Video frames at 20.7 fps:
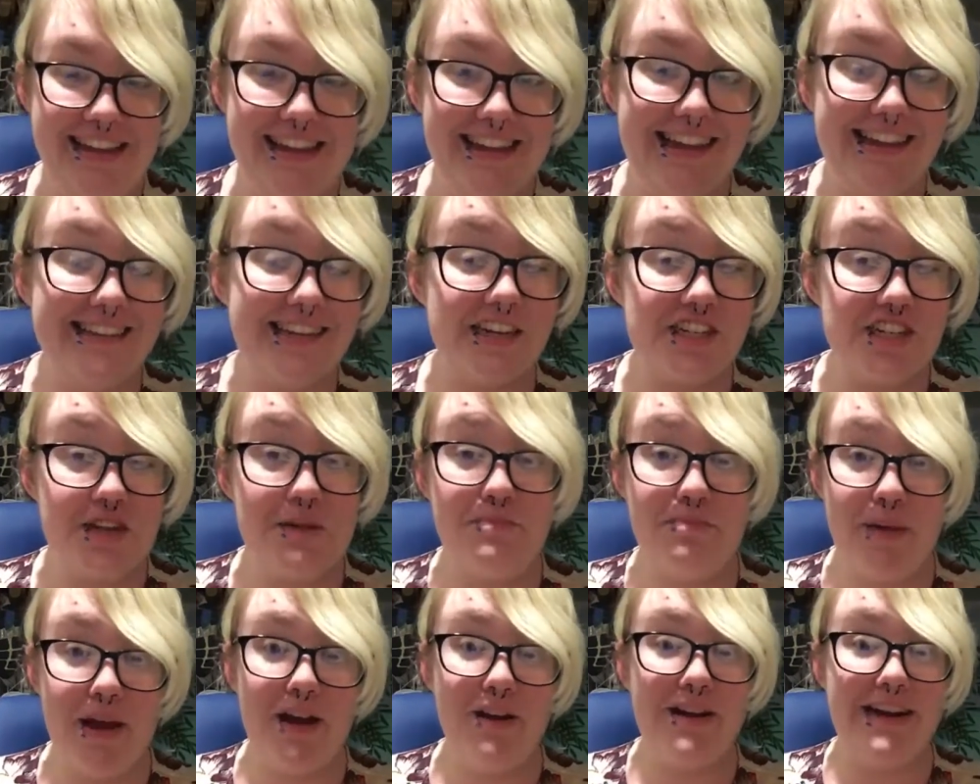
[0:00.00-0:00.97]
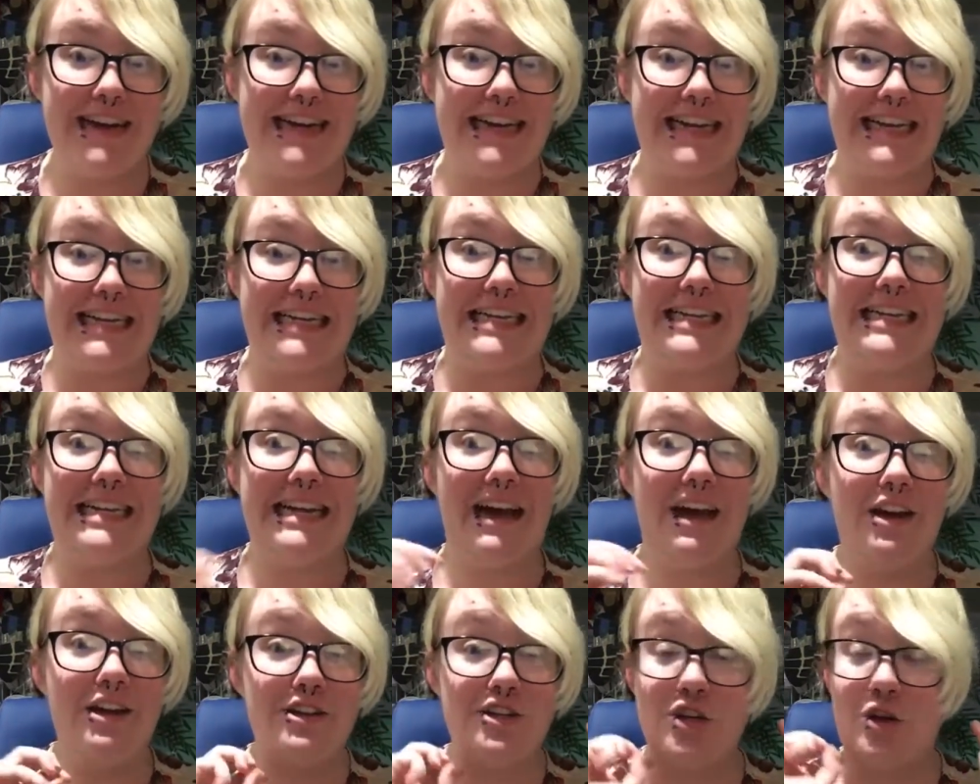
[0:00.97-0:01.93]
He's actually buried
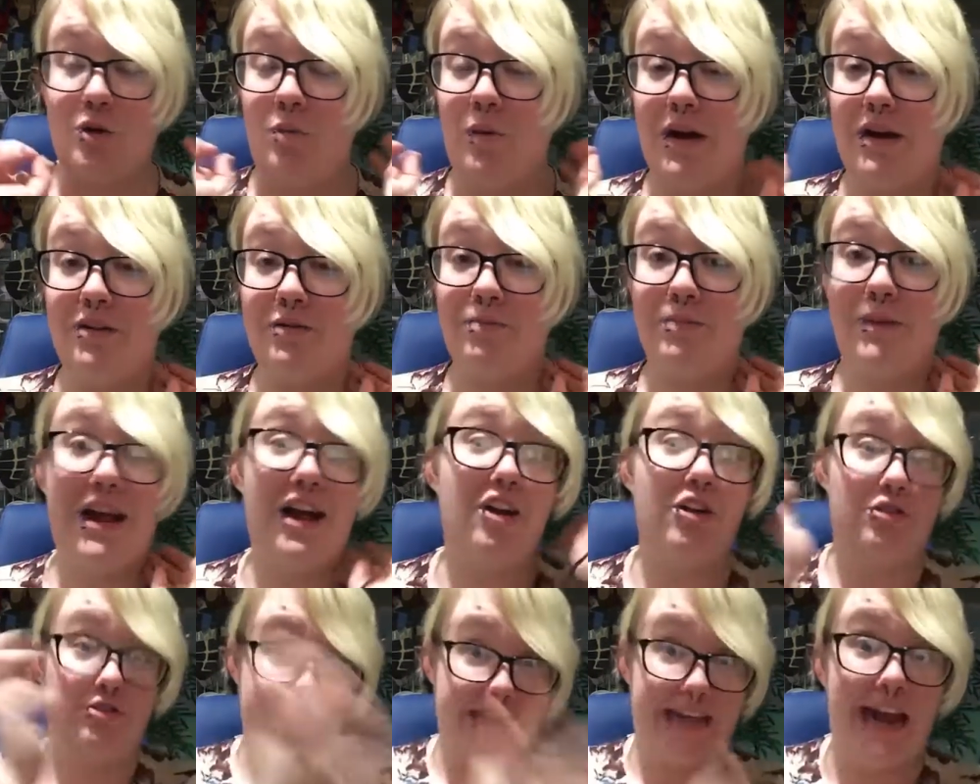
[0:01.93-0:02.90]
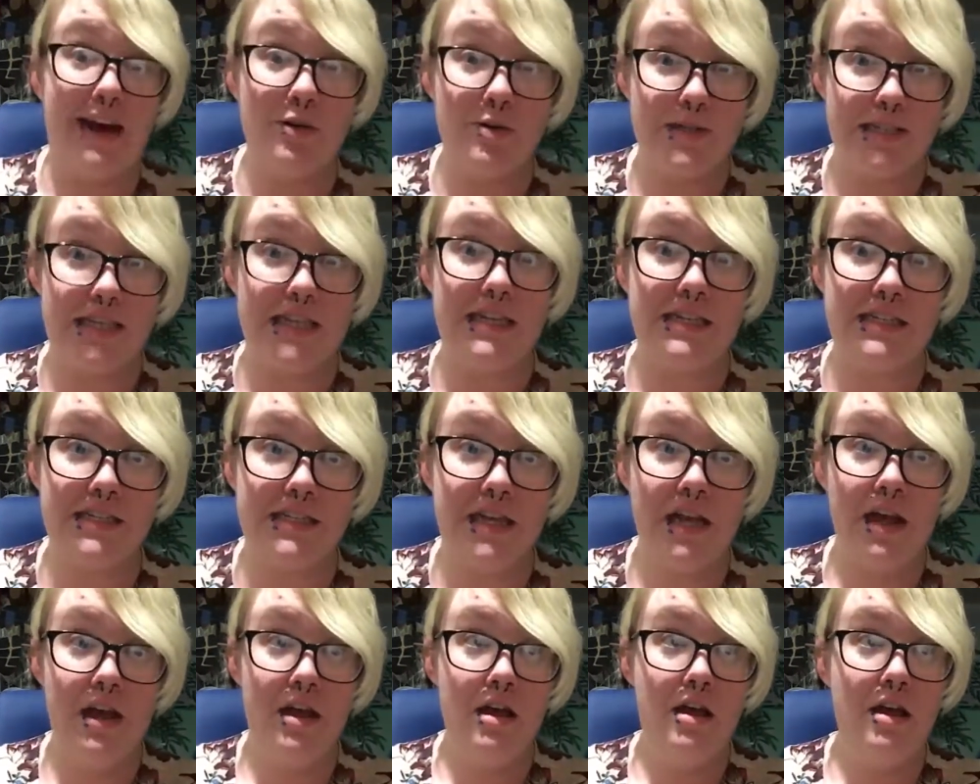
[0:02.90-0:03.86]
under where my uncle's house is.
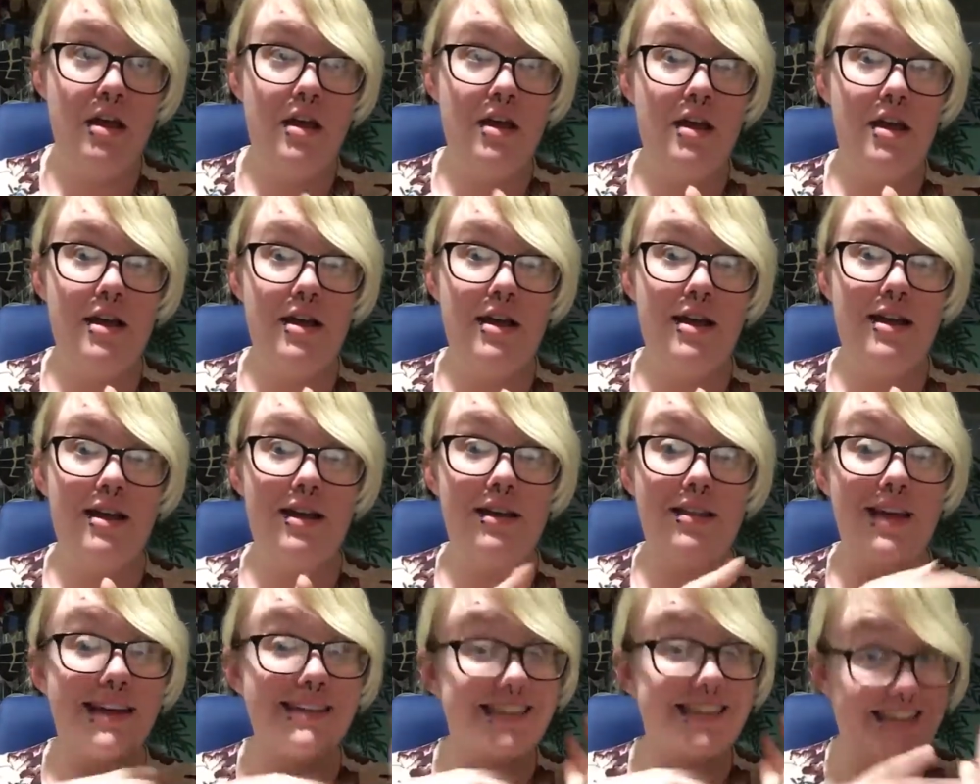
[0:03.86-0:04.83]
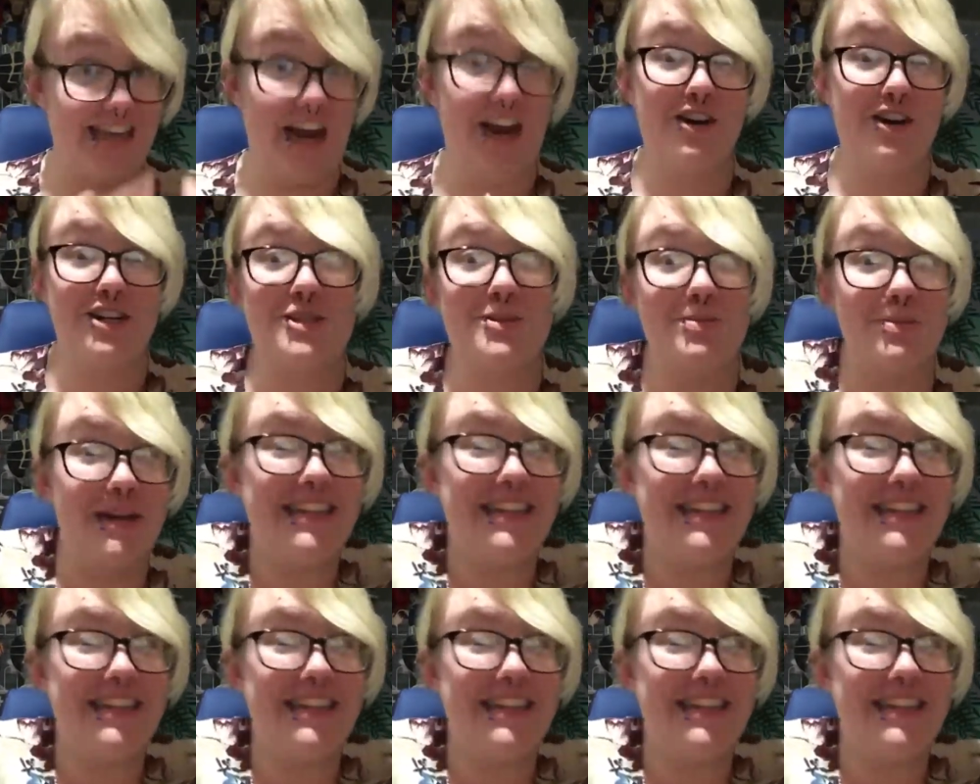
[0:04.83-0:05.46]
That scares me